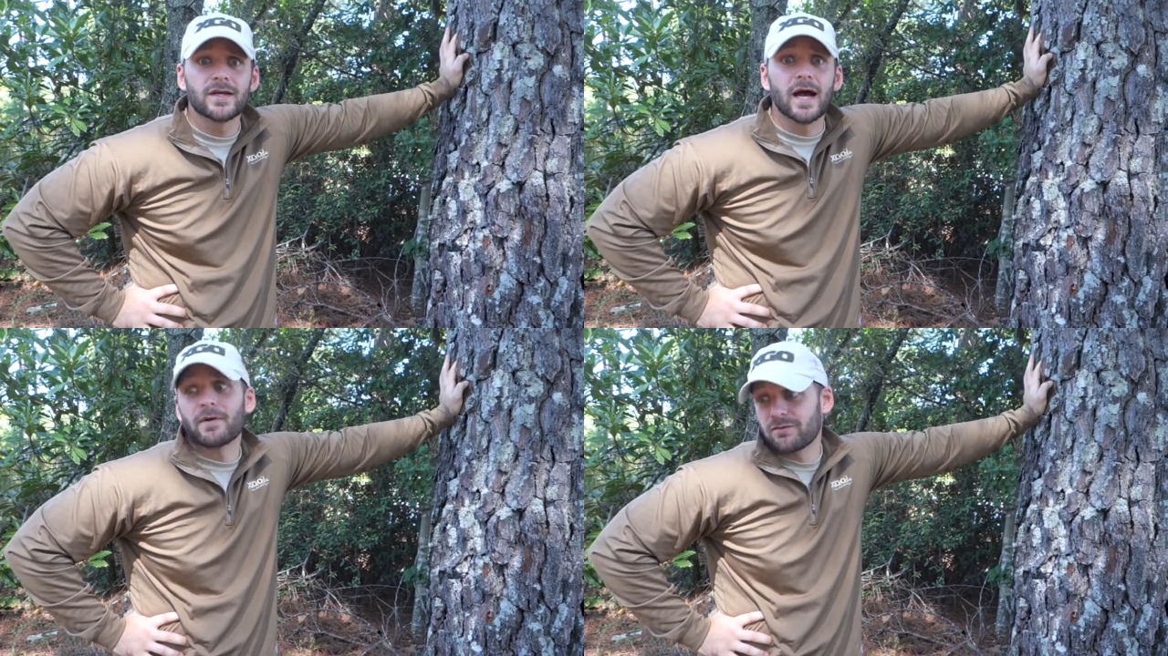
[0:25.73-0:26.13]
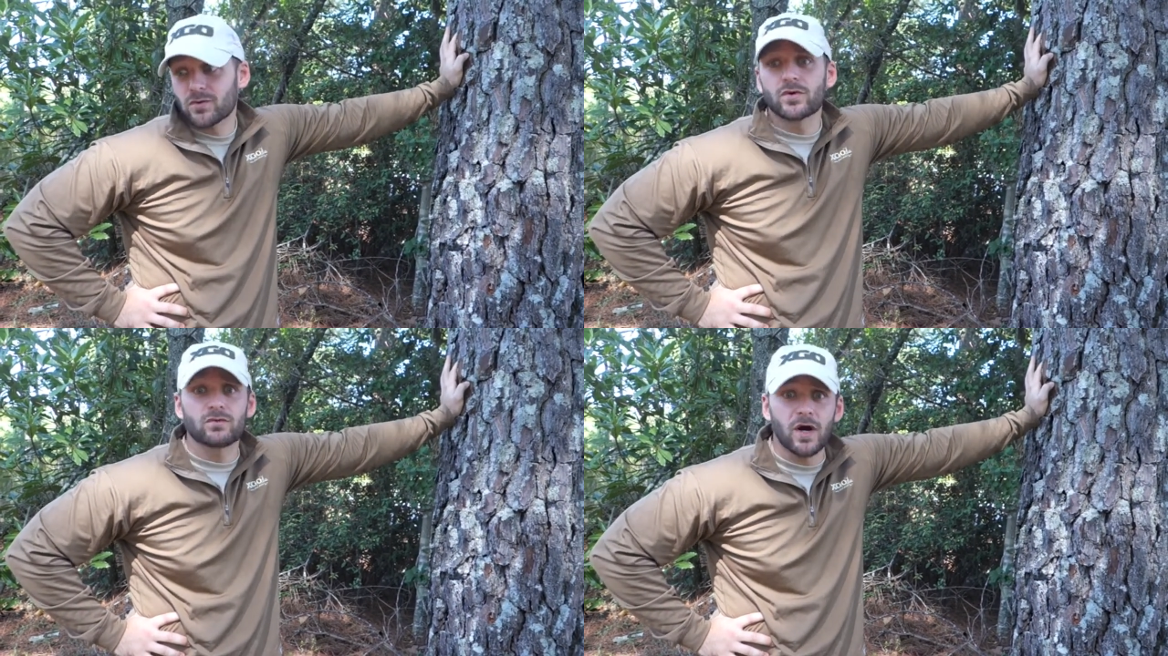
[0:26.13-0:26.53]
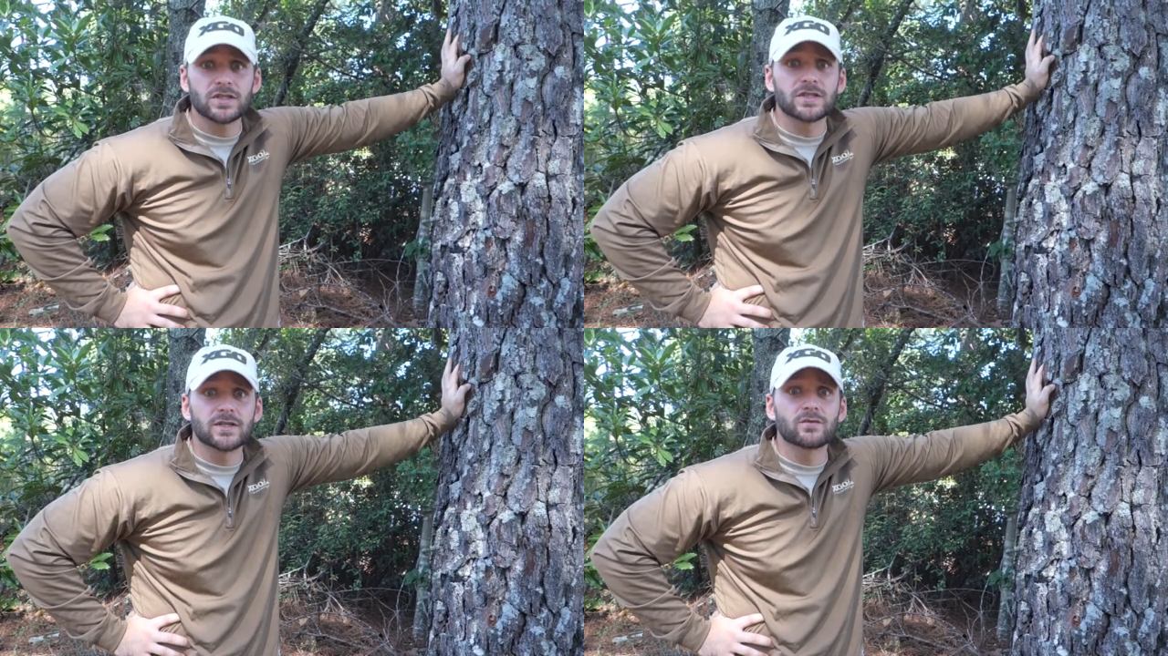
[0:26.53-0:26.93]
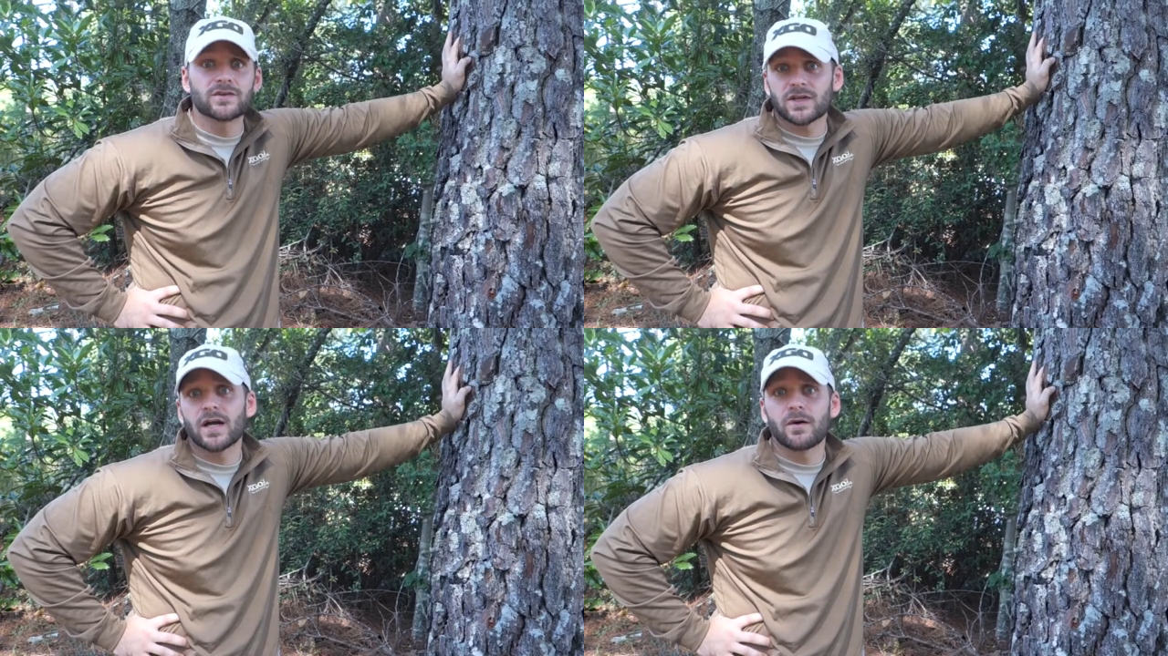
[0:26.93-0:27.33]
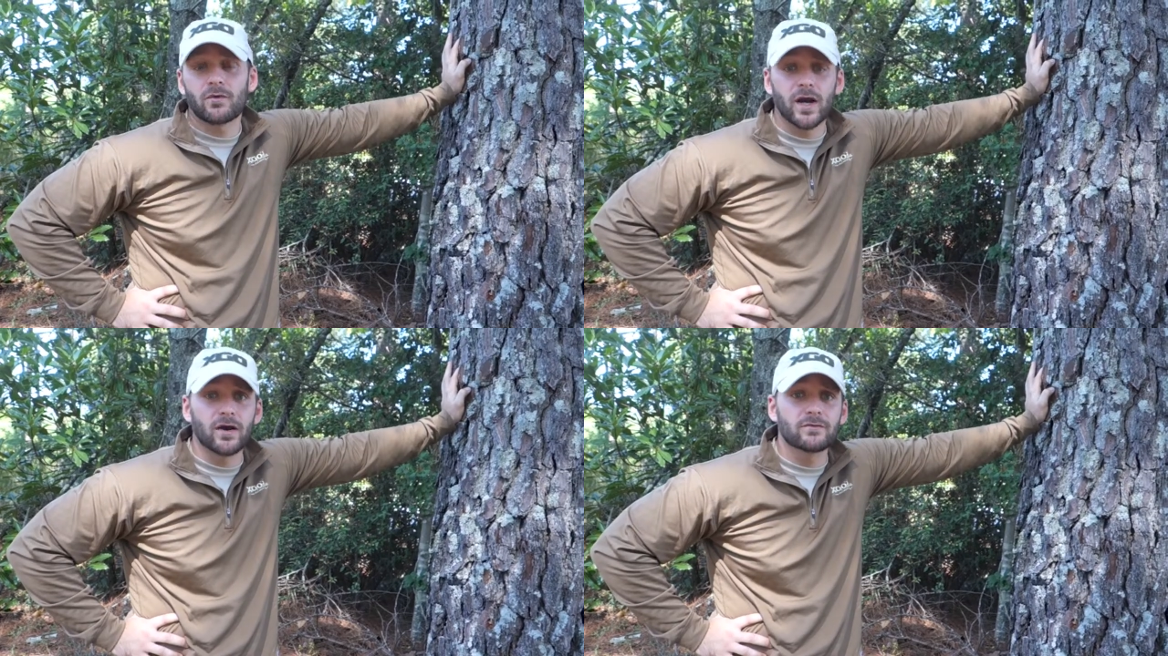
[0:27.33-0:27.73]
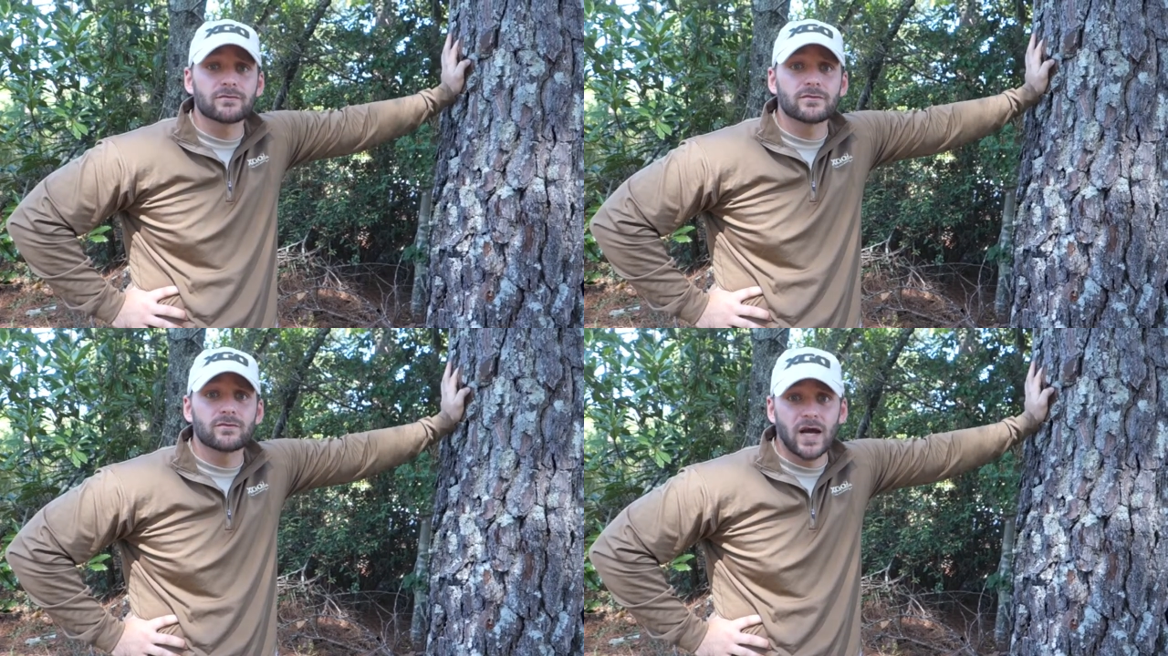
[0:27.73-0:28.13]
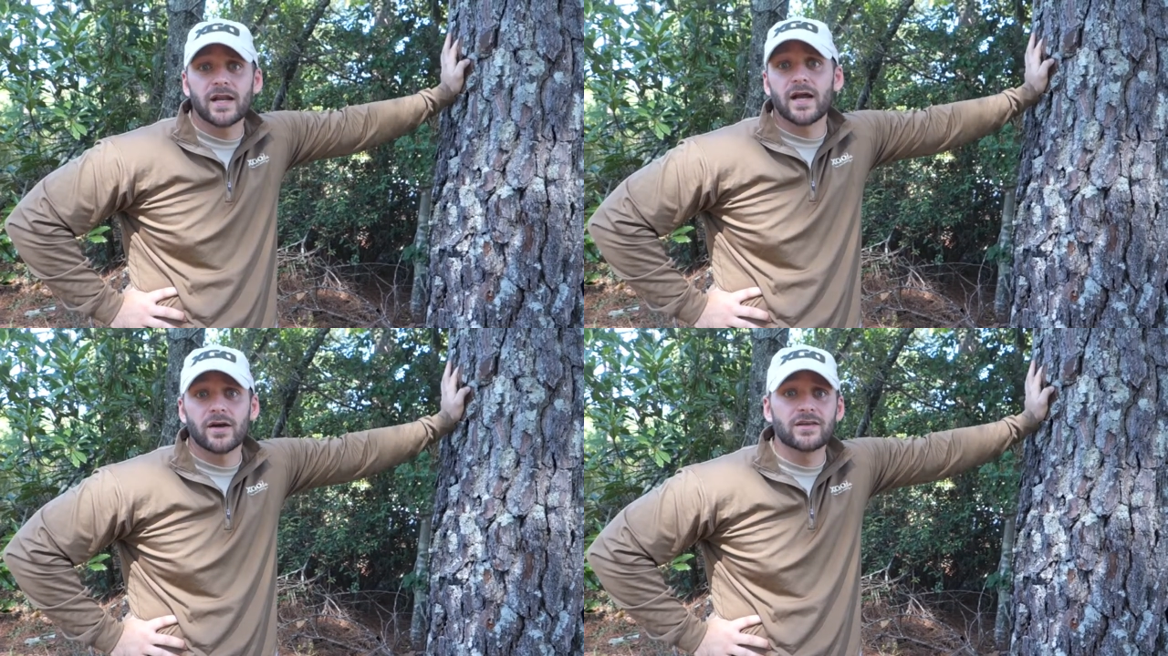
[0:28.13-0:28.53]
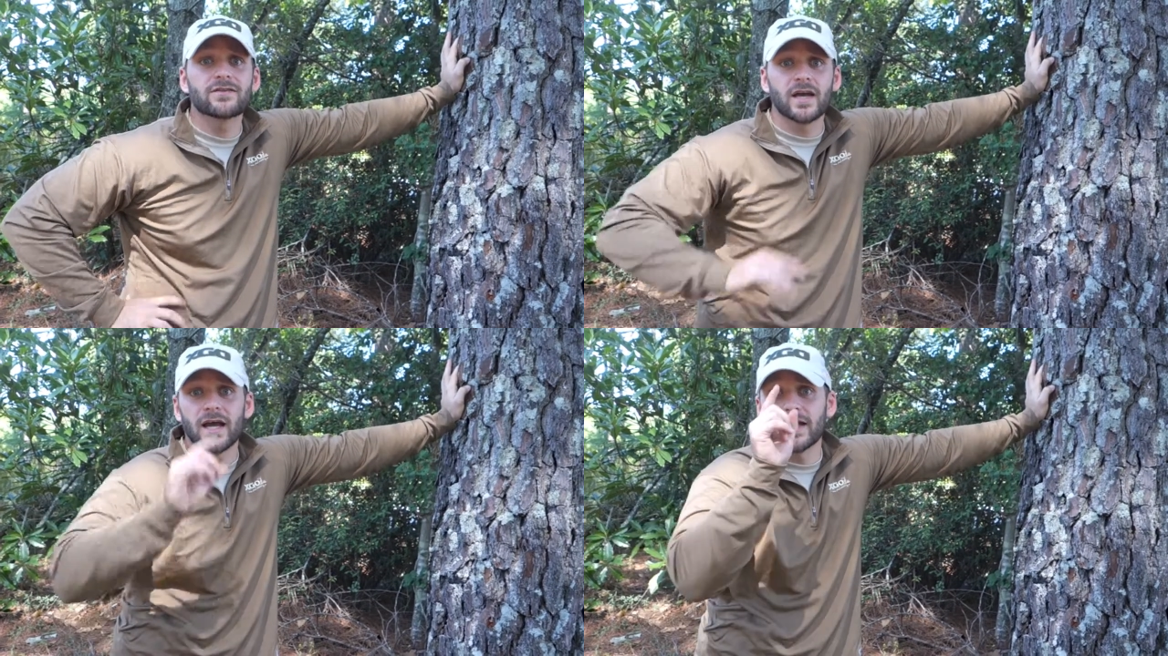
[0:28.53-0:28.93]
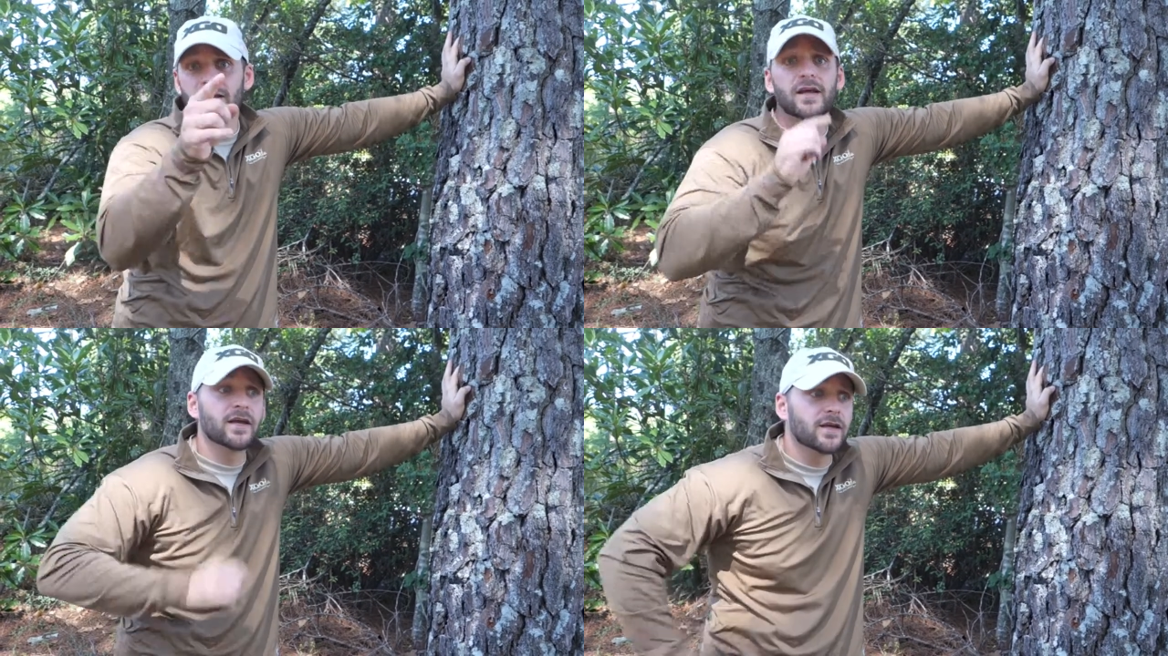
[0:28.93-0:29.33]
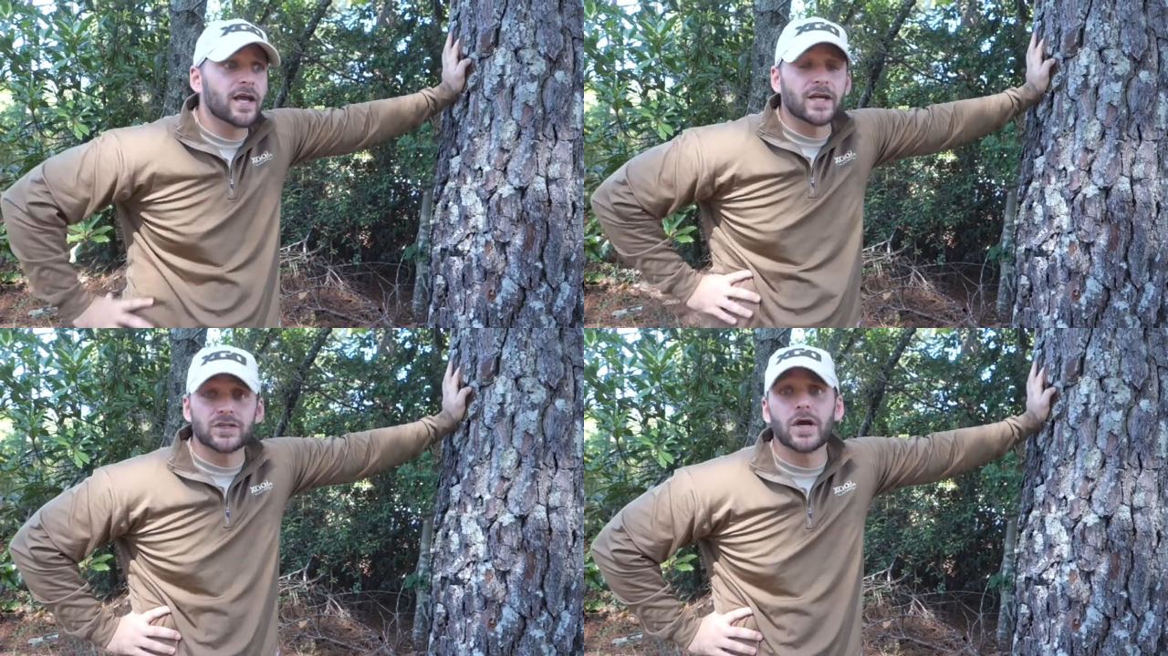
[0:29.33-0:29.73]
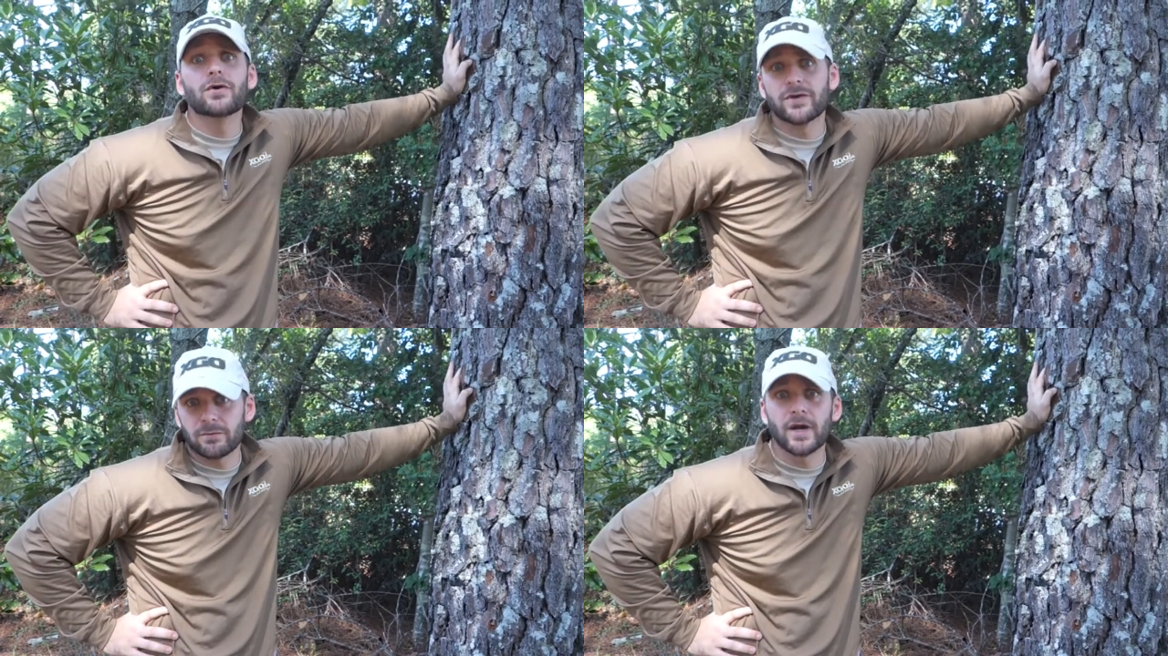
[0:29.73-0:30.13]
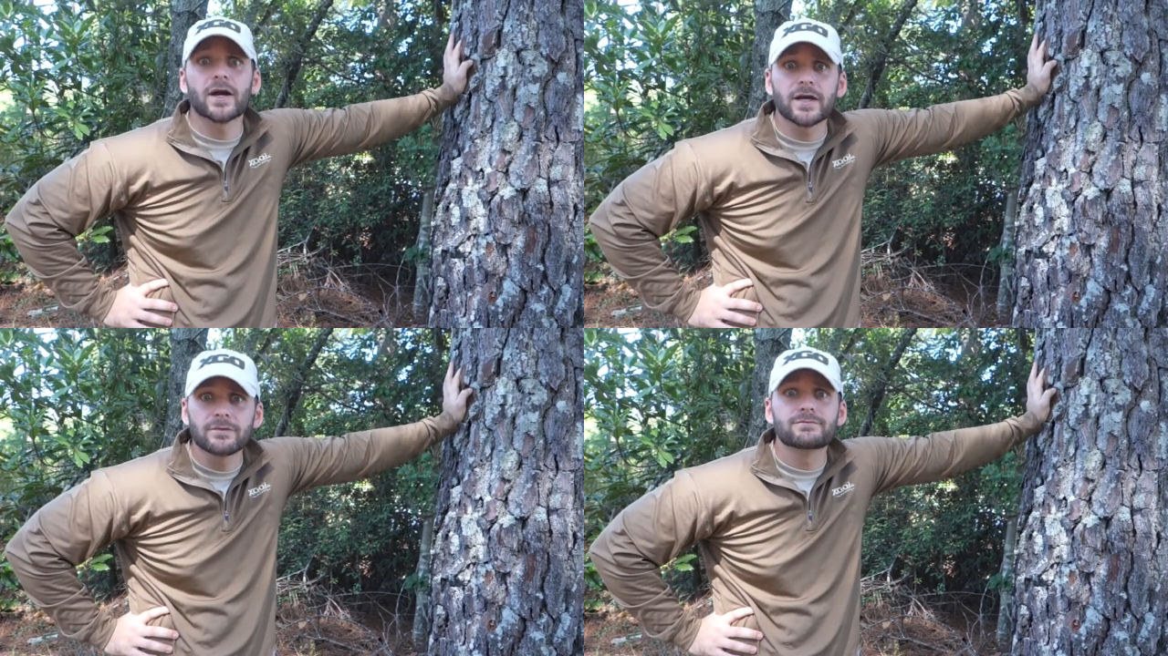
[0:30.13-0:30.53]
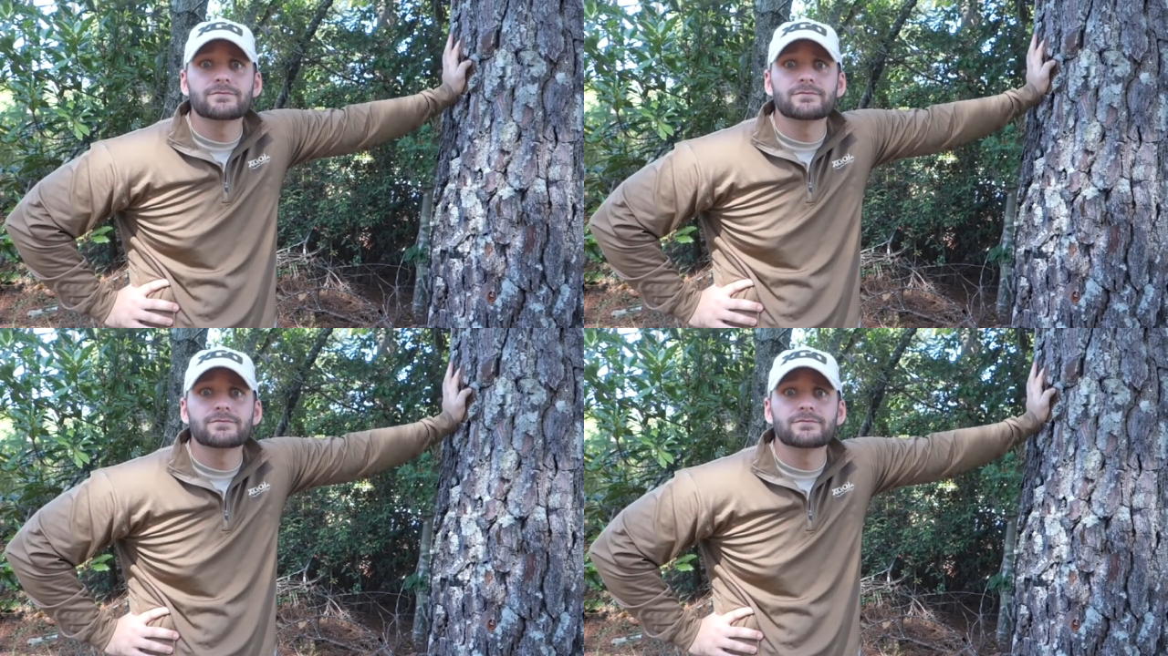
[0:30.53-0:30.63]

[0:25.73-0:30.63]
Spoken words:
I mean, if George Washington was to come around right now, he'd say, hey, XGO is America.